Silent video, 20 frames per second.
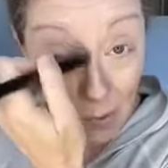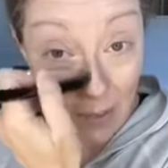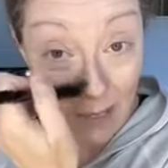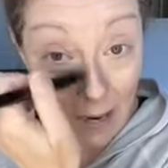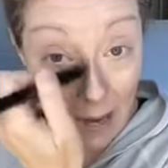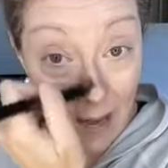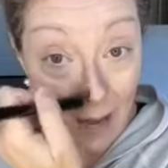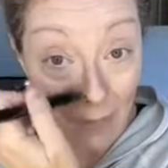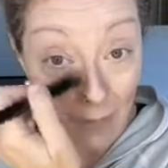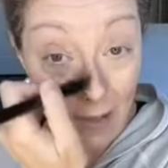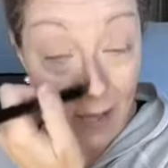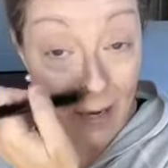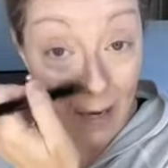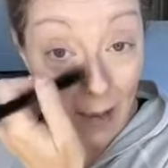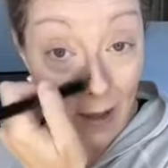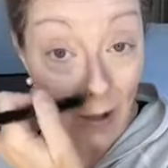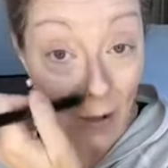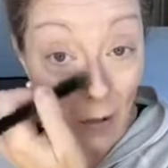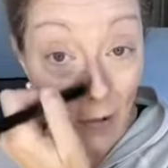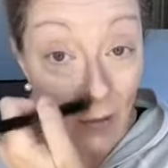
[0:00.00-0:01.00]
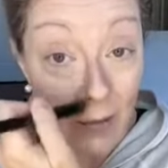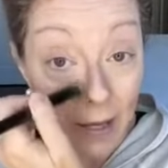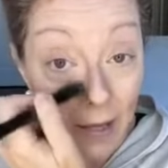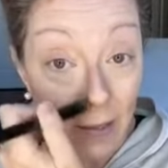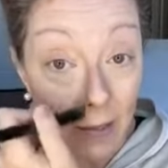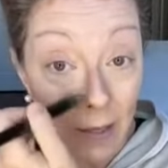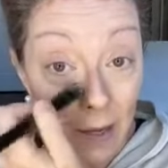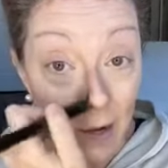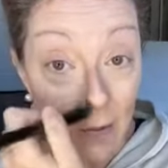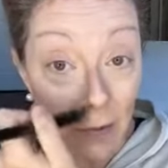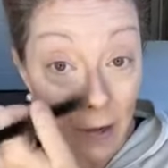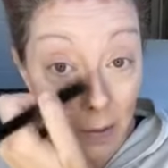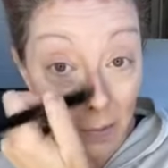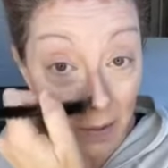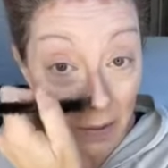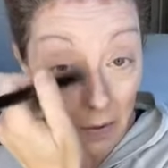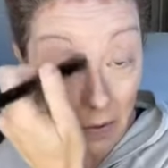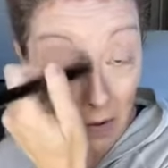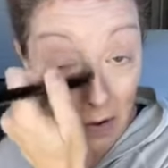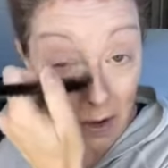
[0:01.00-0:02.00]
gonna have that healthy glow
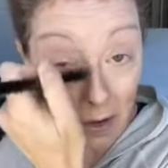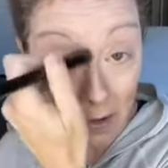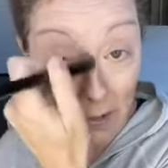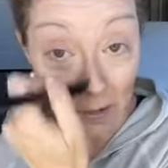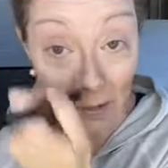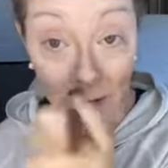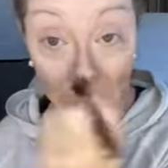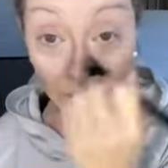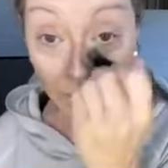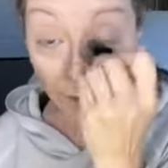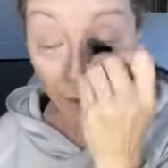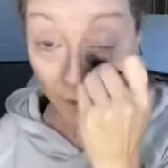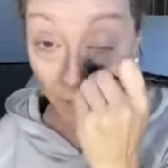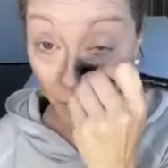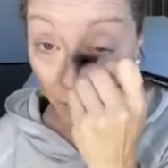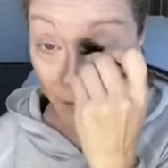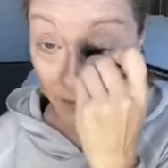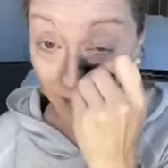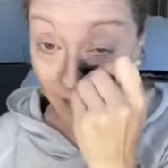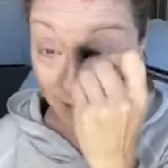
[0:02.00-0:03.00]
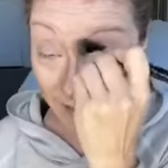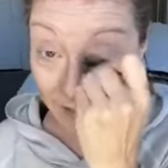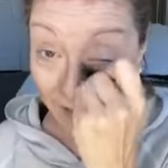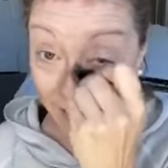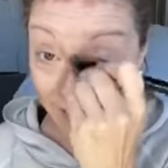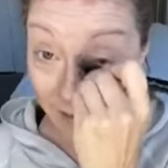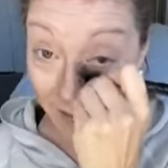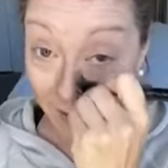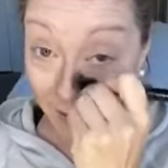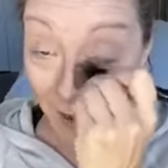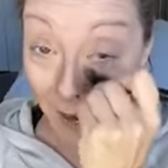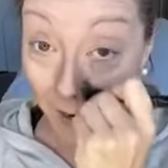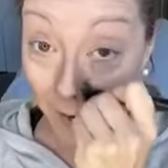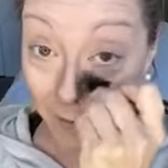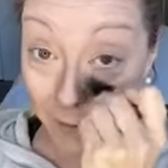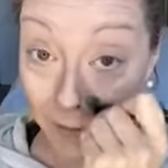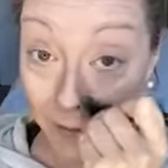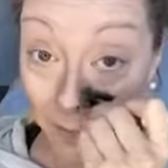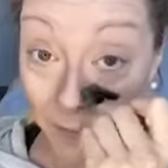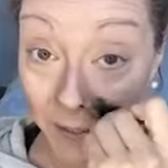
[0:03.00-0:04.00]
going on for 16
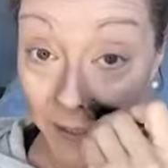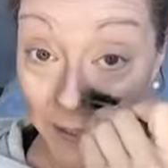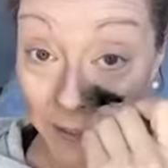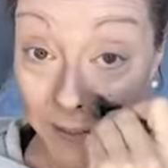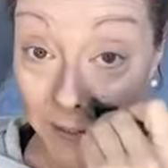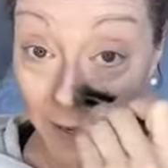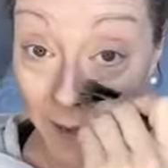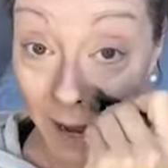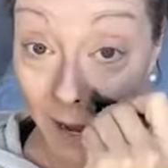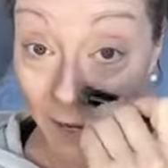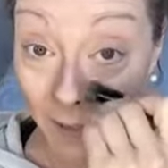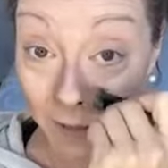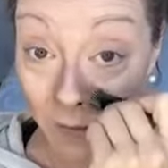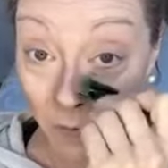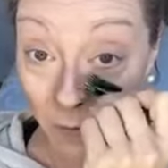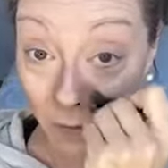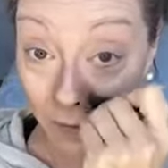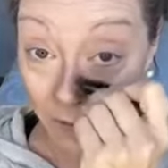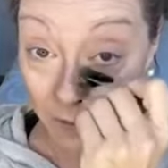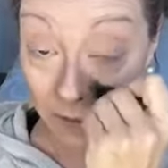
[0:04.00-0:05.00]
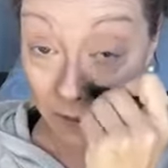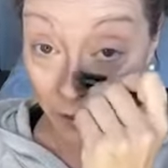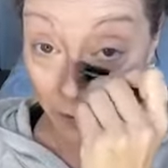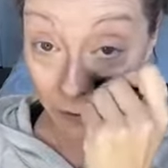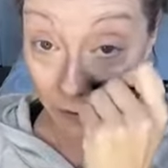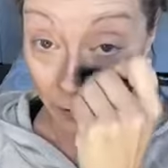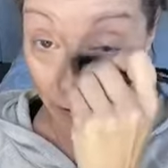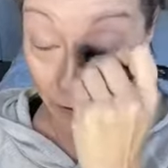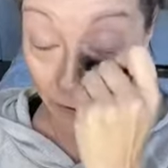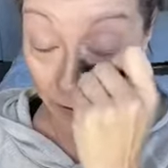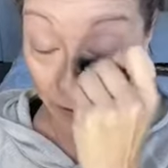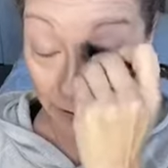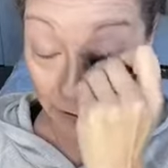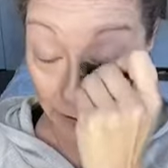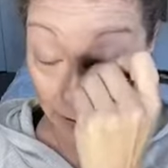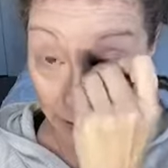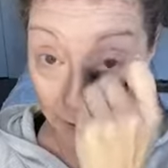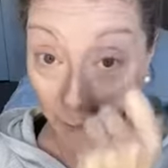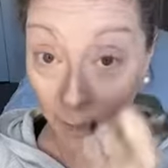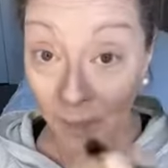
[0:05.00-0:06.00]
hours, but it's not going to
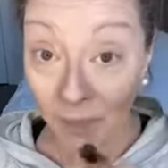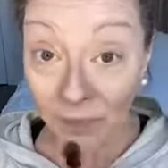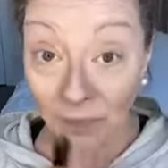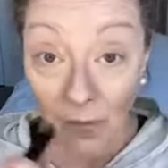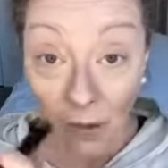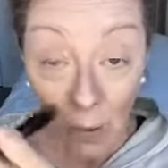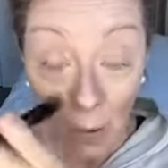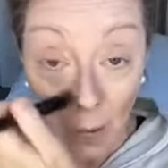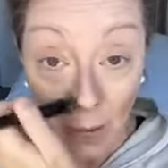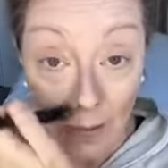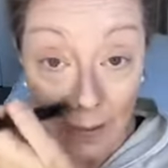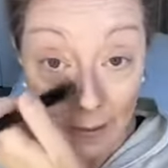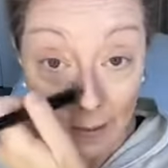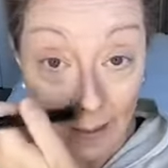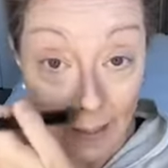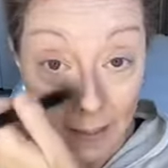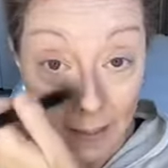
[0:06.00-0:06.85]
look oily,